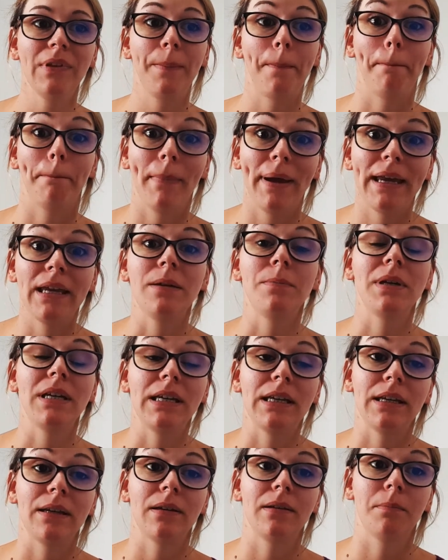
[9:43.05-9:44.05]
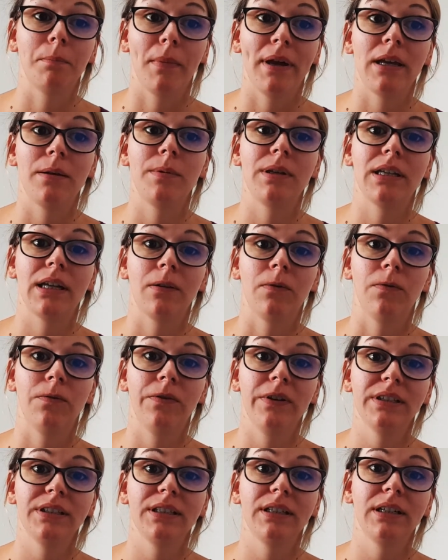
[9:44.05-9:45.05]
Maybe that
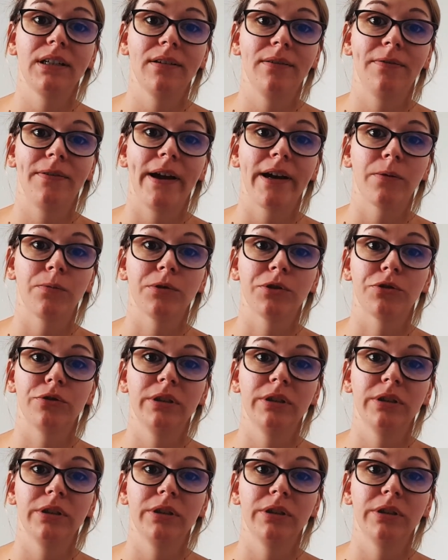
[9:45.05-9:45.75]
physical effect was